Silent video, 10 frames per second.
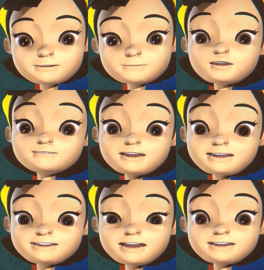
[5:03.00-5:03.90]
Most of it
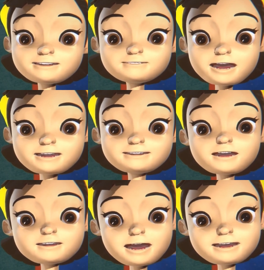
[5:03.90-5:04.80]
is classified as
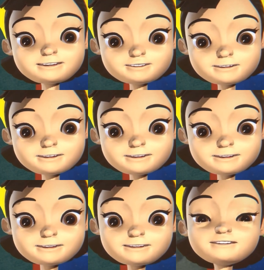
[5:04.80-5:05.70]
non
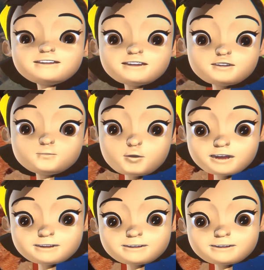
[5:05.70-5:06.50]
hazardous, such as wood,